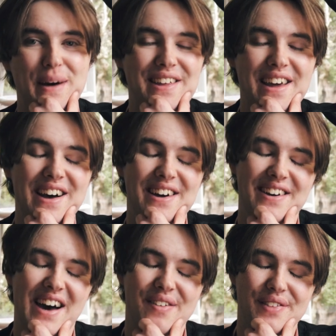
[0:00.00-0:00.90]
but yeah,
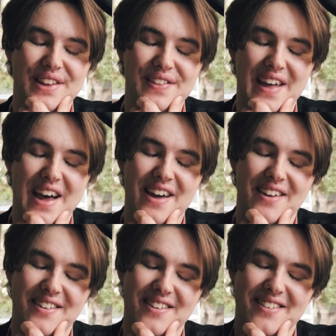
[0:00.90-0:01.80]
other than that,
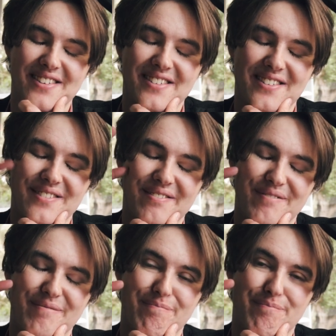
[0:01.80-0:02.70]

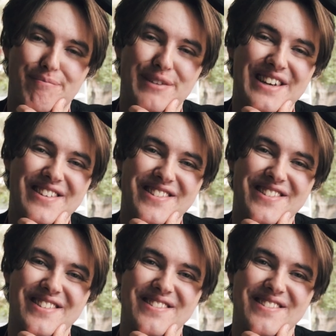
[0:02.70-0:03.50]
peace.